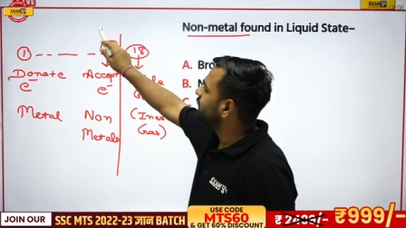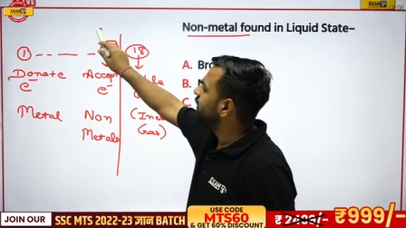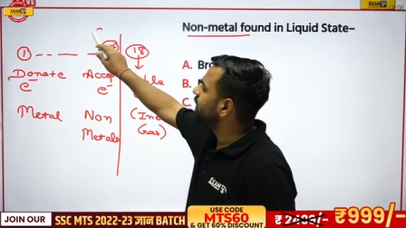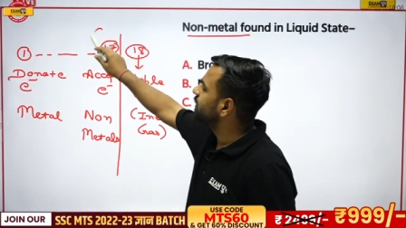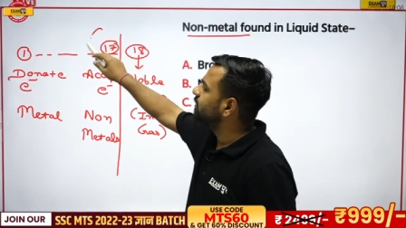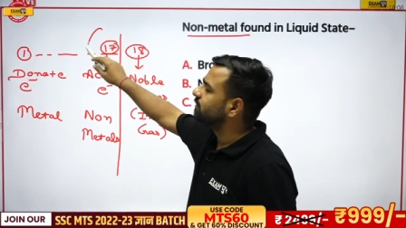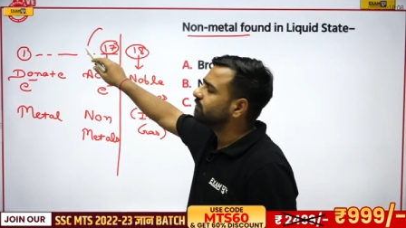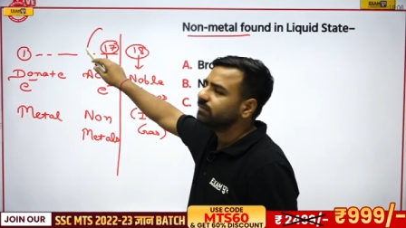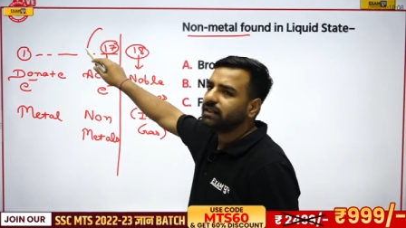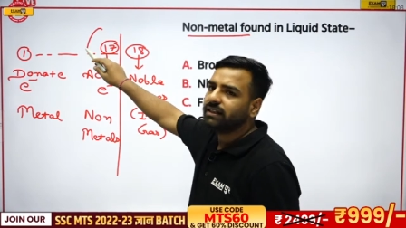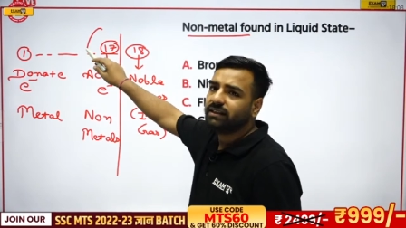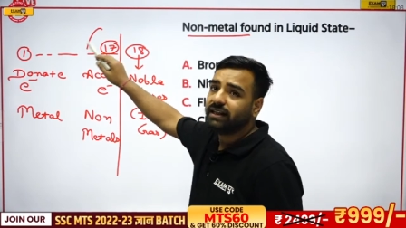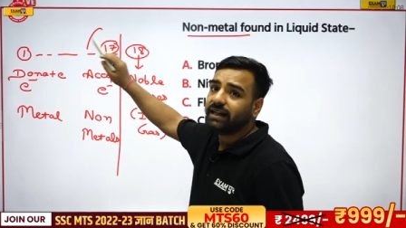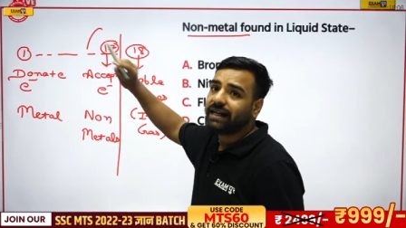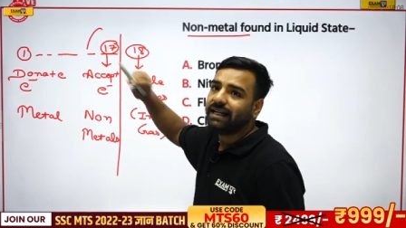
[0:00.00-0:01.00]
are present
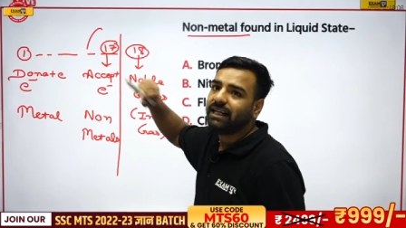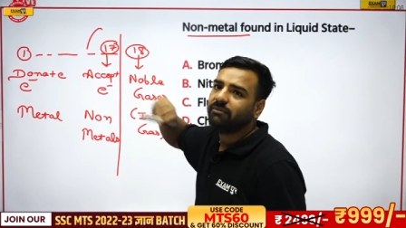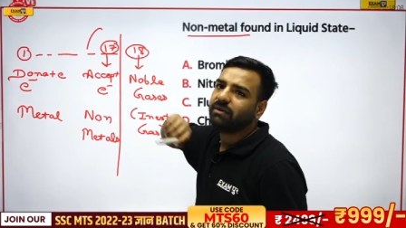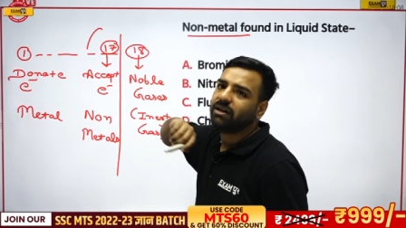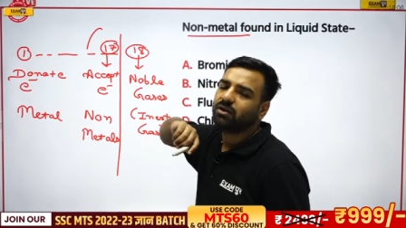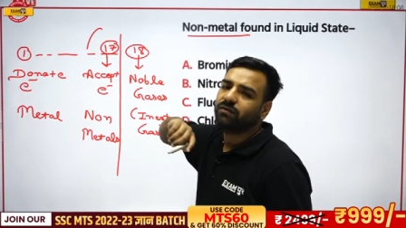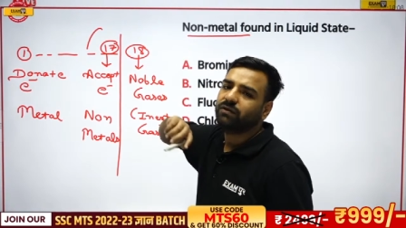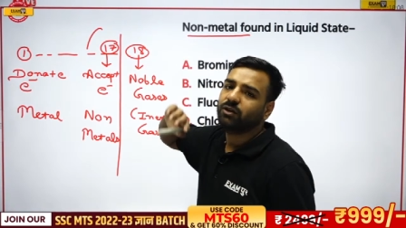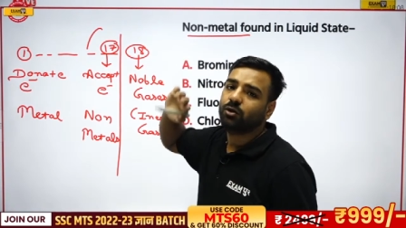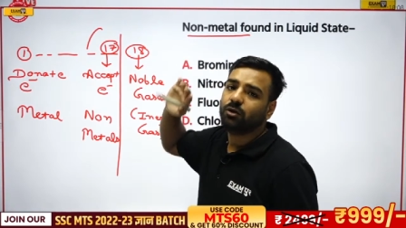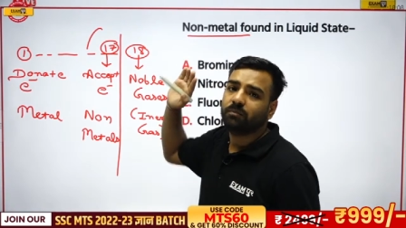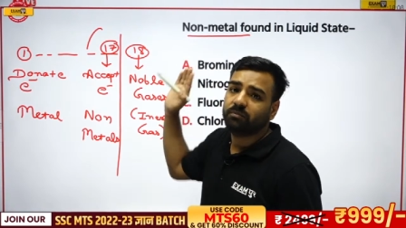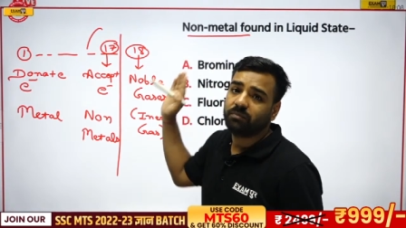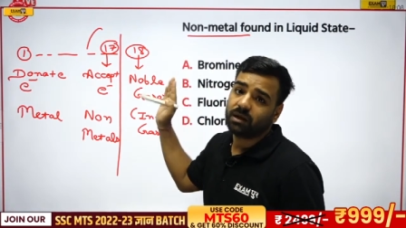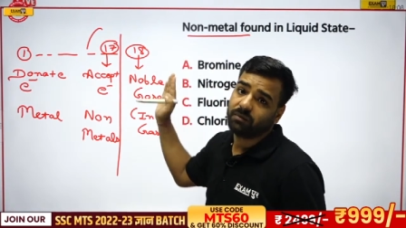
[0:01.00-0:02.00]
here in the
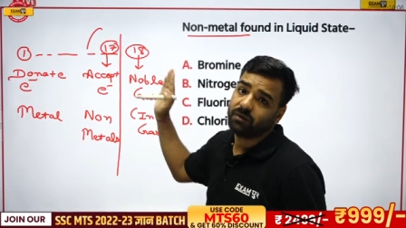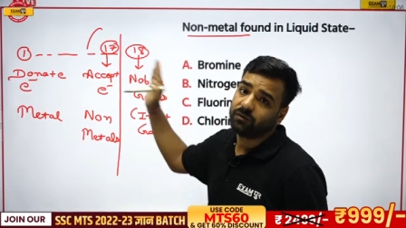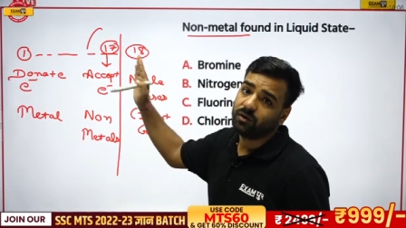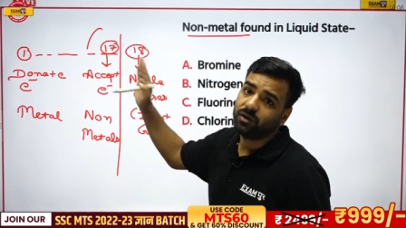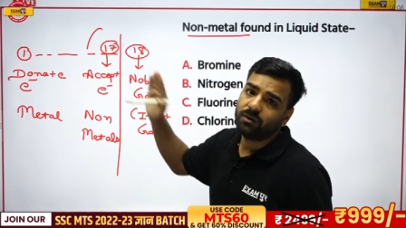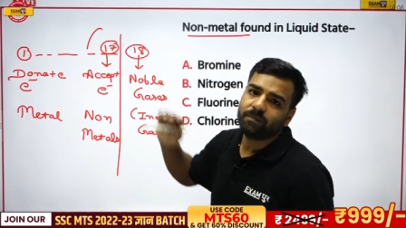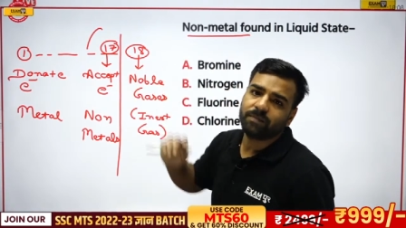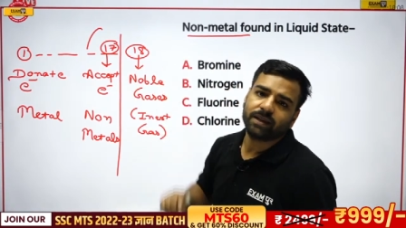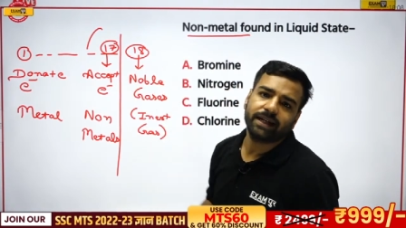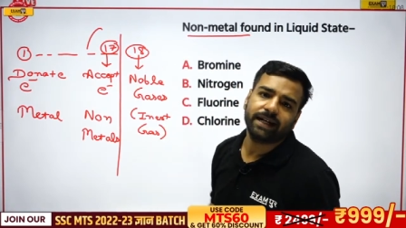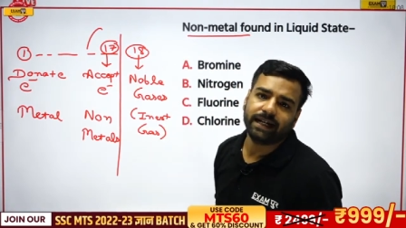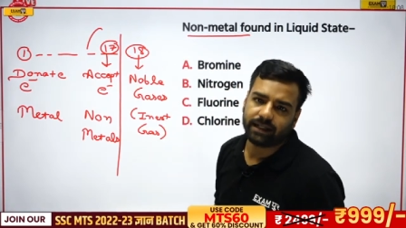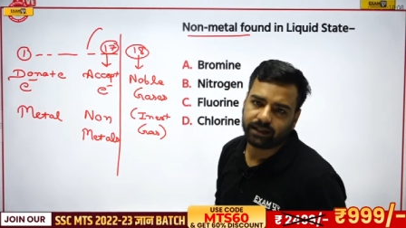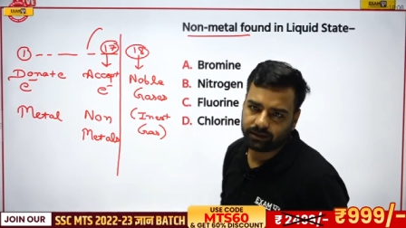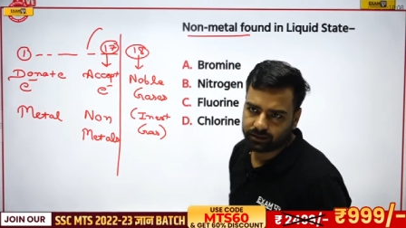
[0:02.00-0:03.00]
ending part of the group but
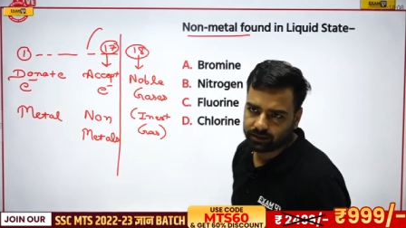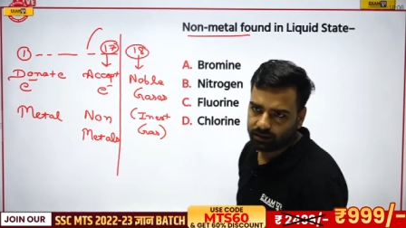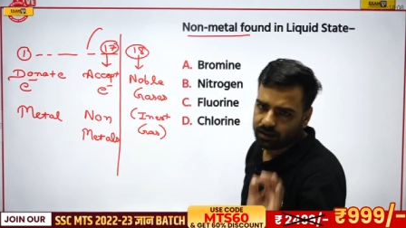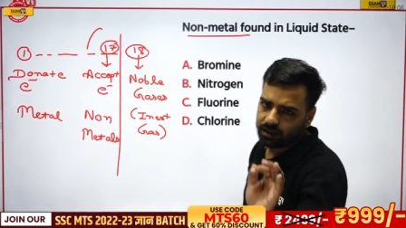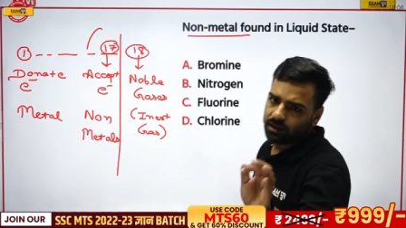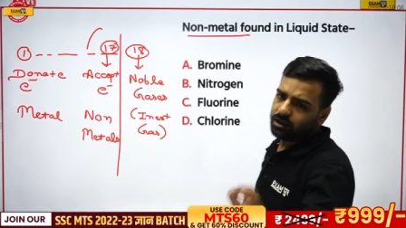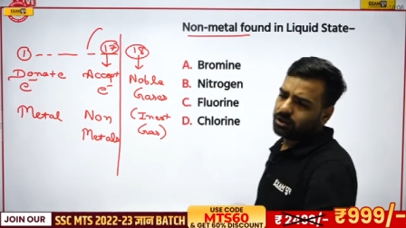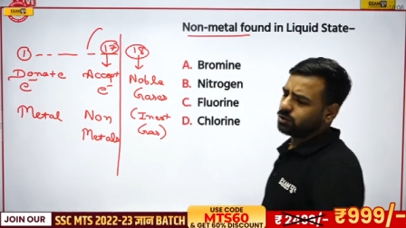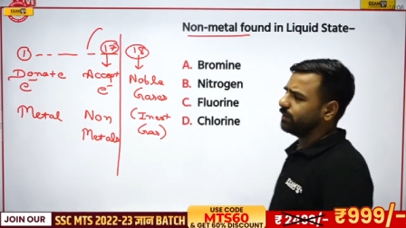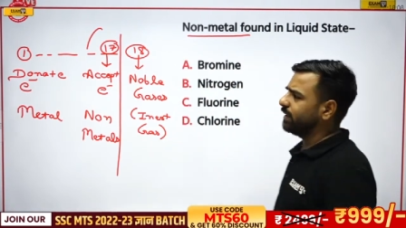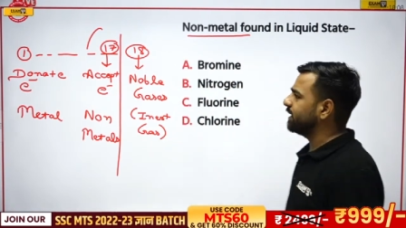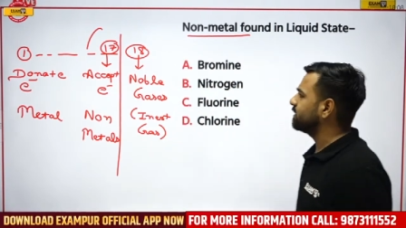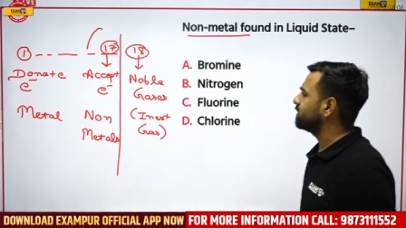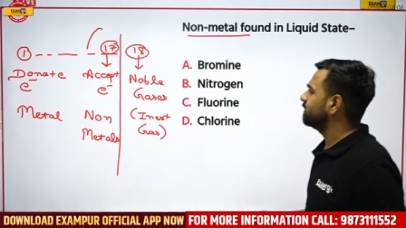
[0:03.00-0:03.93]
before 18th.